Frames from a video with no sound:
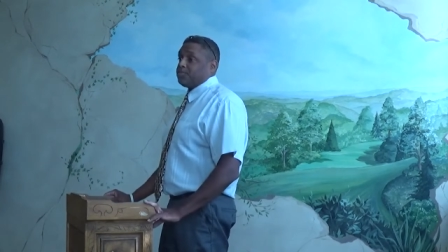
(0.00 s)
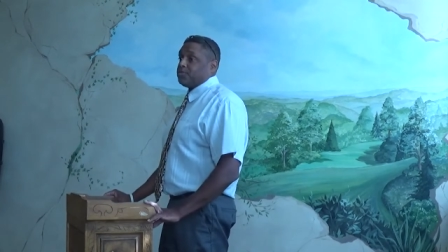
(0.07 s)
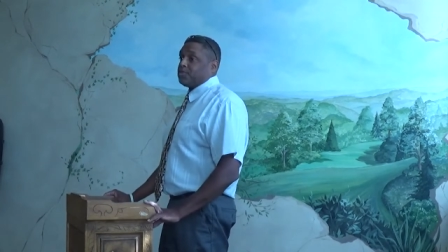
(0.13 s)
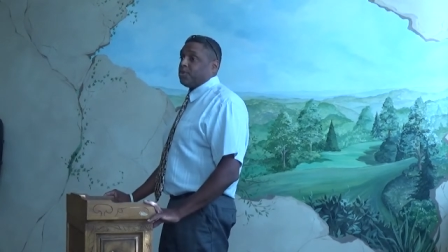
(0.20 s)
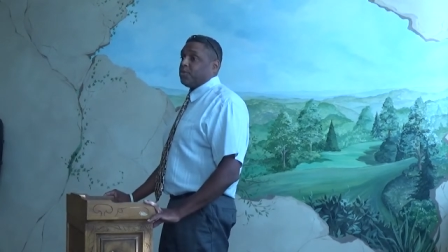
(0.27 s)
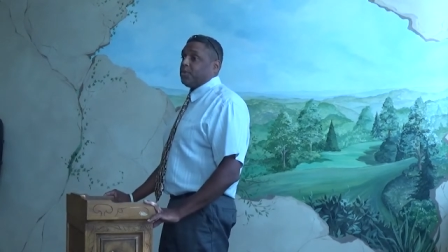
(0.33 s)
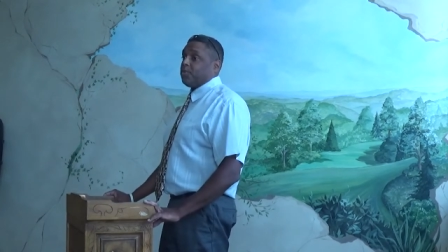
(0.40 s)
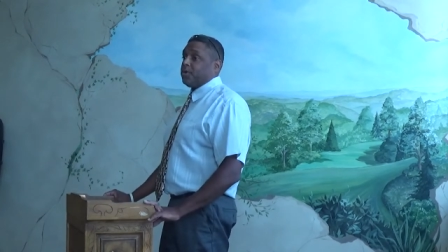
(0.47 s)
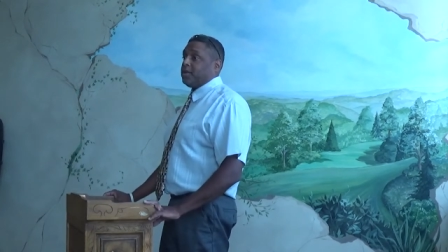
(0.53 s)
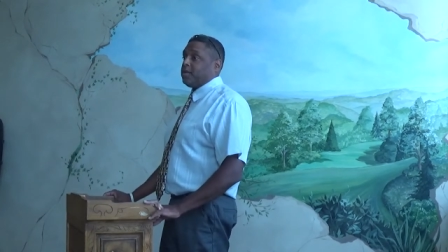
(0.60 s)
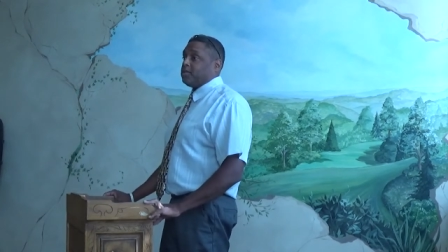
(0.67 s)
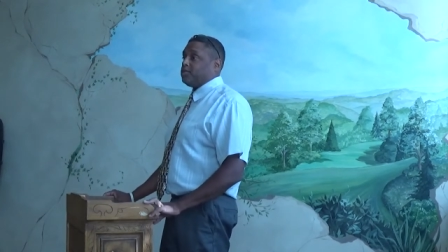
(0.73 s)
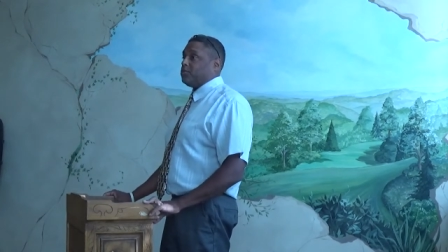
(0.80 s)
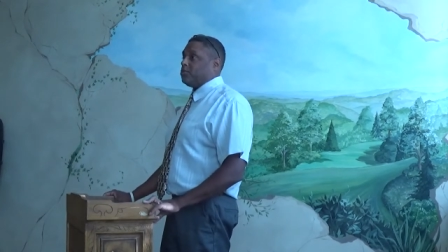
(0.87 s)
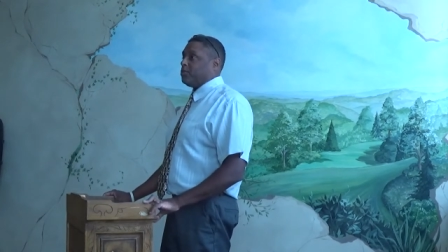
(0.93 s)
So we went
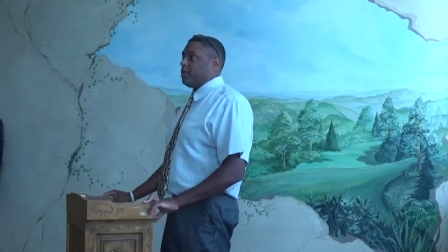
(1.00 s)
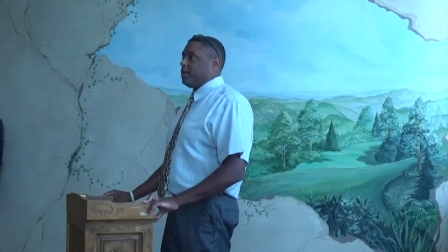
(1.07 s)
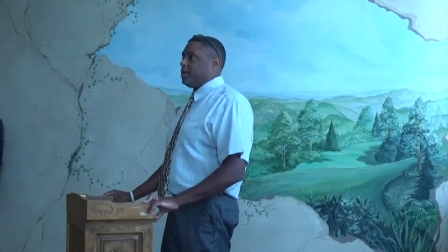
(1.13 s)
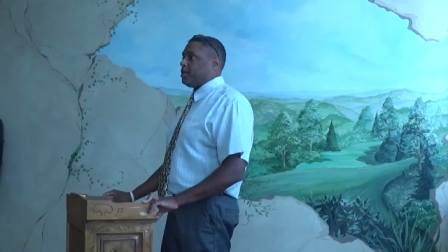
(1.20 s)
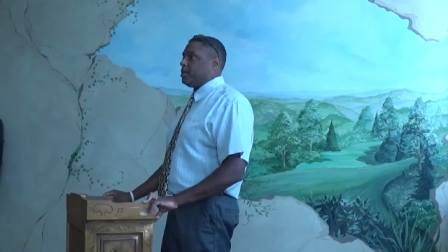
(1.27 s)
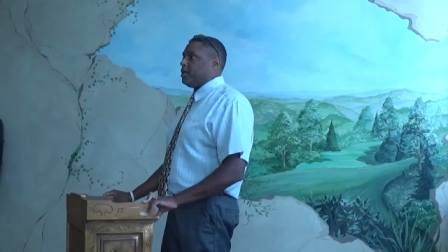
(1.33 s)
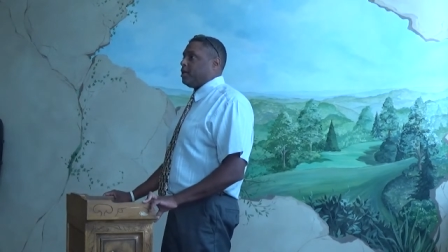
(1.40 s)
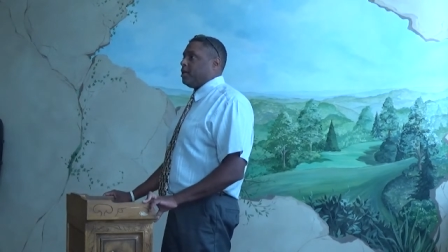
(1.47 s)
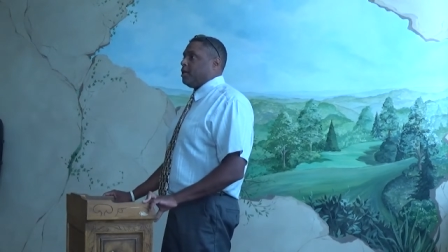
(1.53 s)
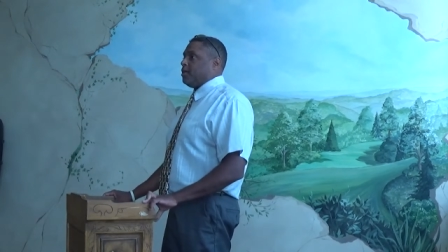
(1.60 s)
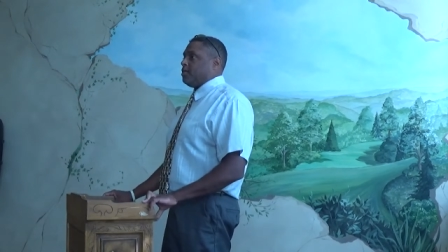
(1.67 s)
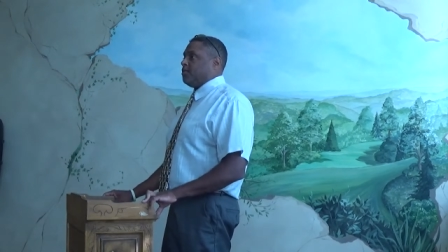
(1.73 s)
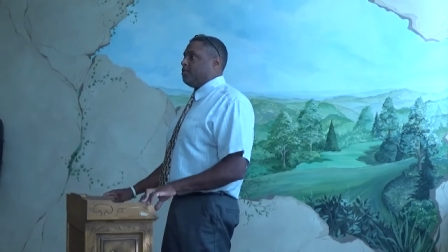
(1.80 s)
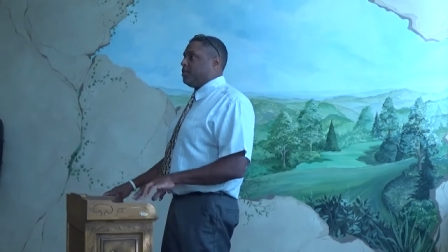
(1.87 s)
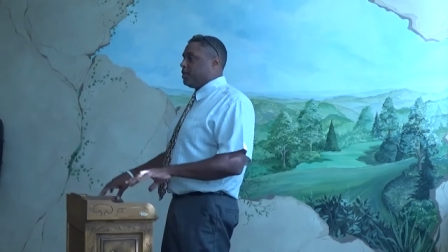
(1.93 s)
into like
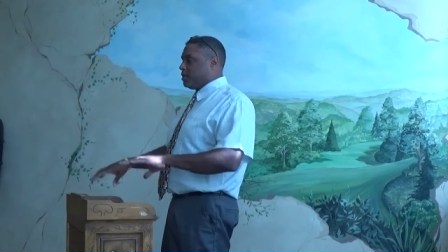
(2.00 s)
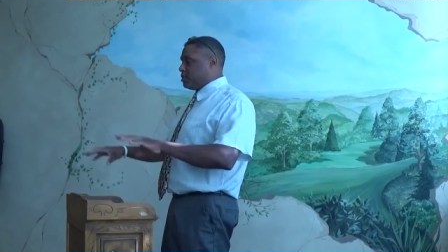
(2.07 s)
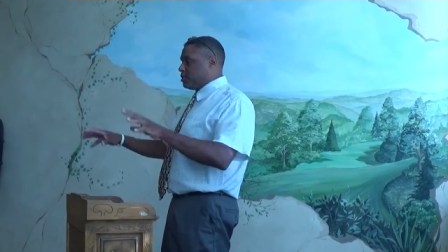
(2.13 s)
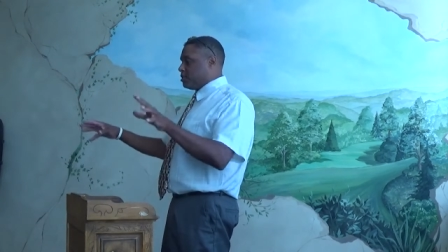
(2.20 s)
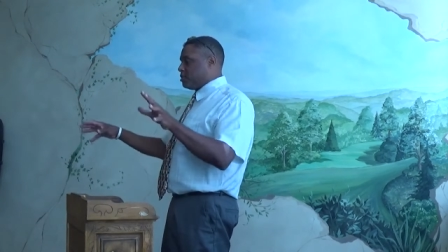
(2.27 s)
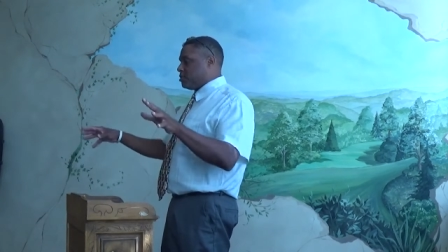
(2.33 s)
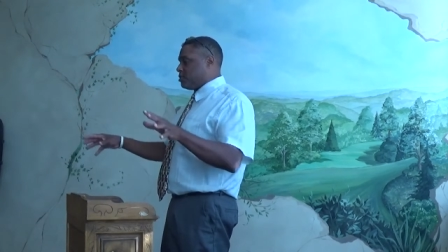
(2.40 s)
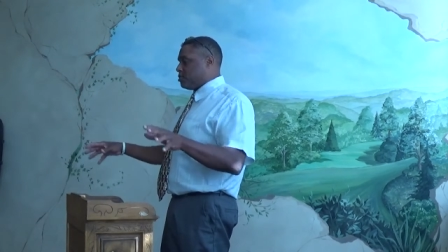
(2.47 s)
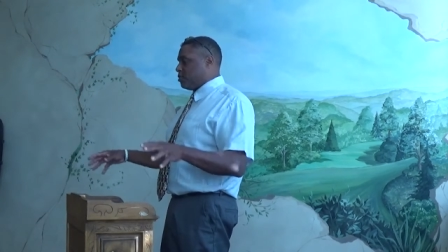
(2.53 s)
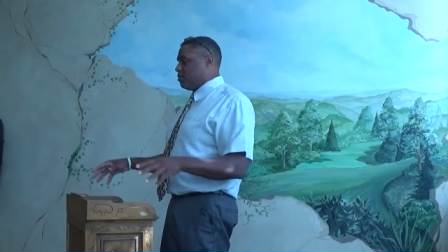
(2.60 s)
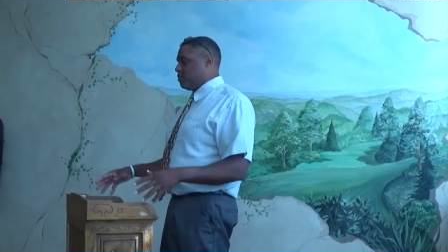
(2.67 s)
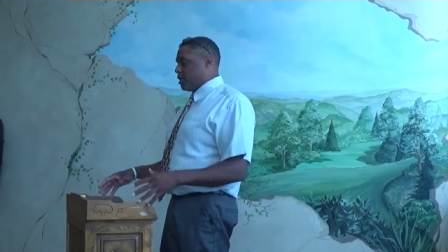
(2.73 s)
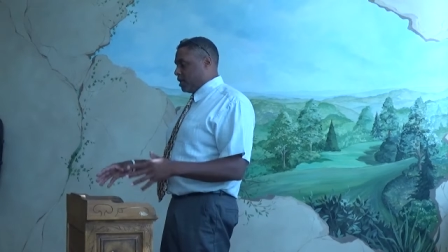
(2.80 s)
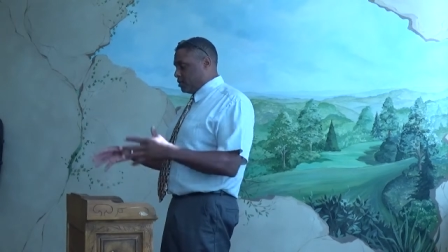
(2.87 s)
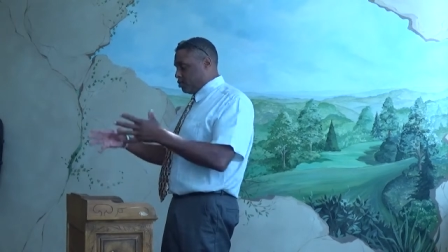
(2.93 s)
the villages. So
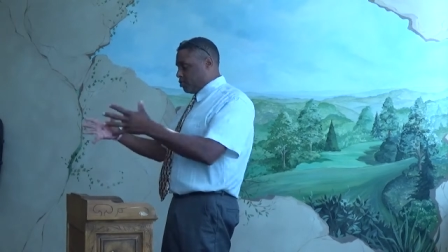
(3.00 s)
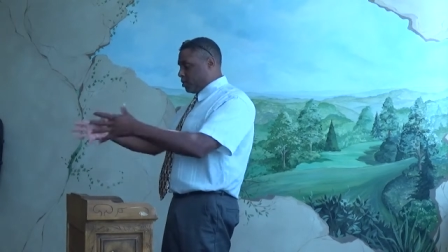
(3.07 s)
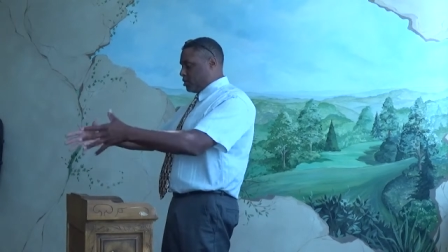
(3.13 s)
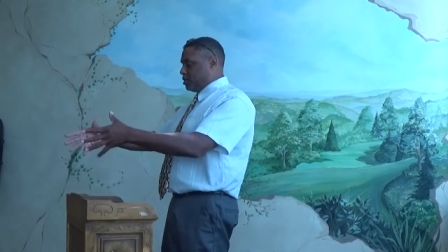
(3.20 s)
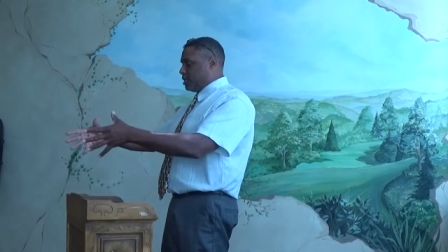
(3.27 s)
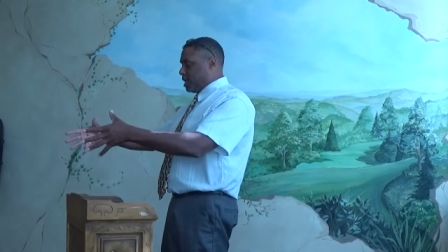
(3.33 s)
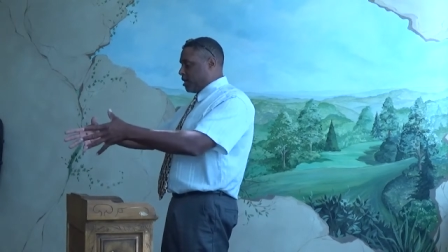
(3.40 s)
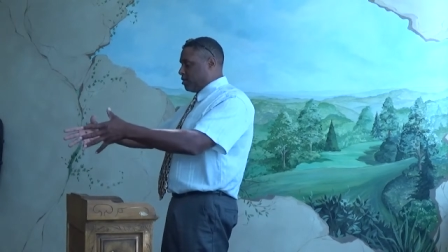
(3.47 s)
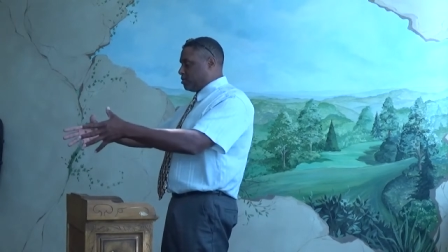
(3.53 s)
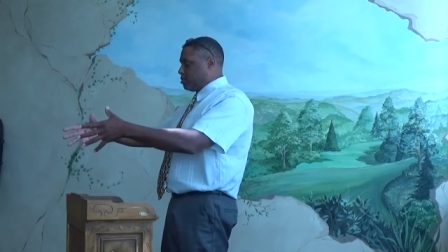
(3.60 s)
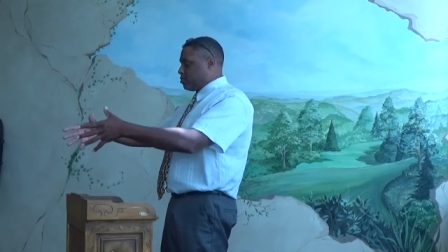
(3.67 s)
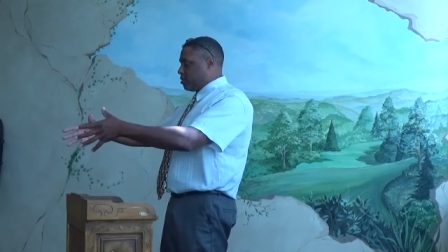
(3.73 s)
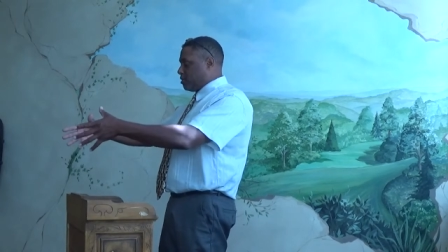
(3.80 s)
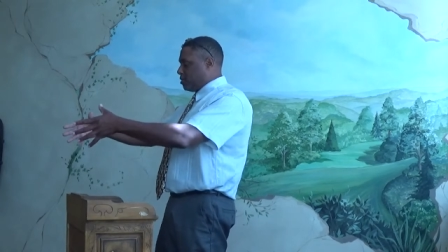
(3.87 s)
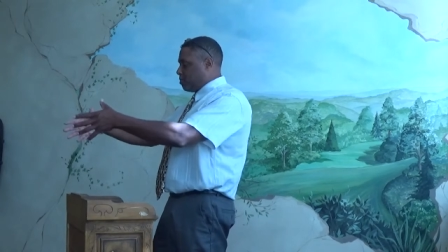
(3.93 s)
you've got Georgetown as
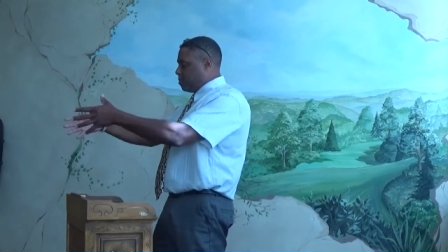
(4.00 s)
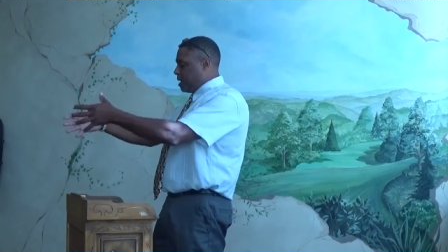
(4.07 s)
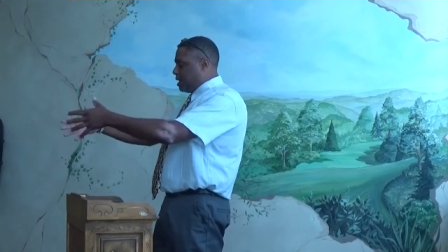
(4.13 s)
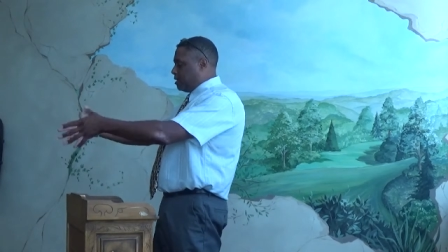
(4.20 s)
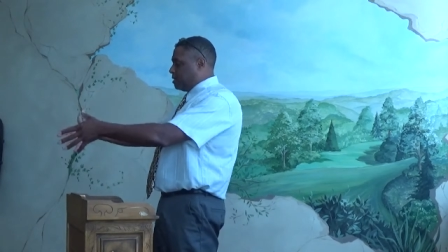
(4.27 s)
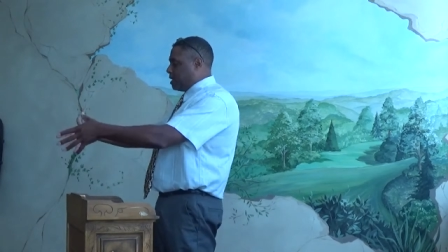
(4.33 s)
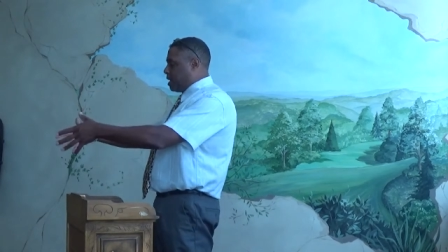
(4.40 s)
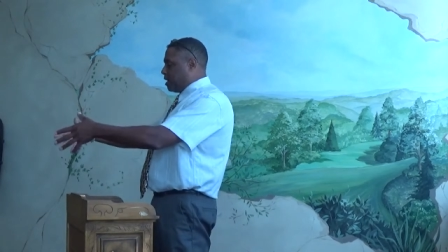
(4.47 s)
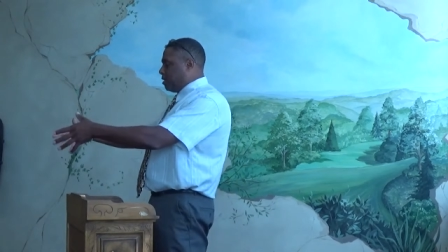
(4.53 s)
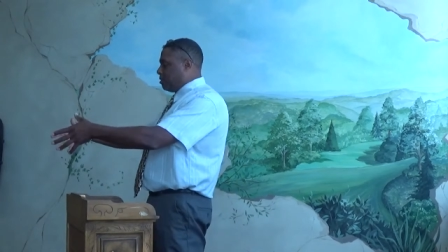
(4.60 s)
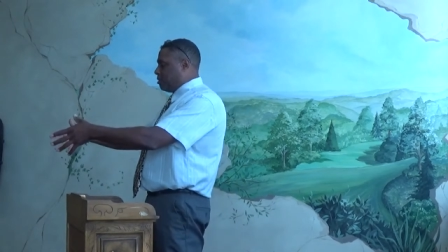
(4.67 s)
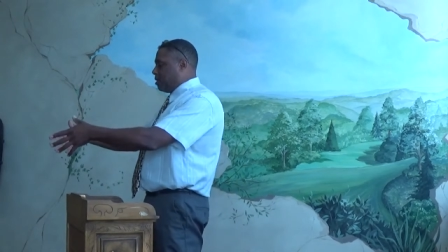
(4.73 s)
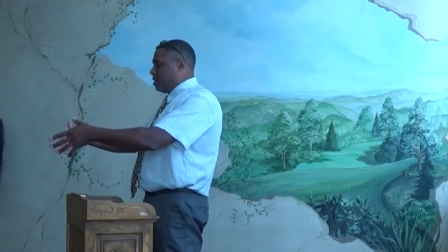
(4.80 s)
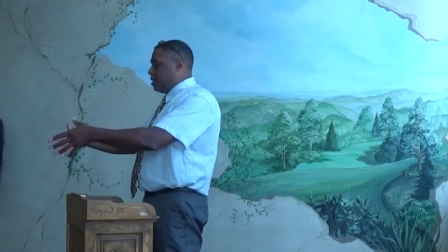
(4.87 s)
sort of the main town,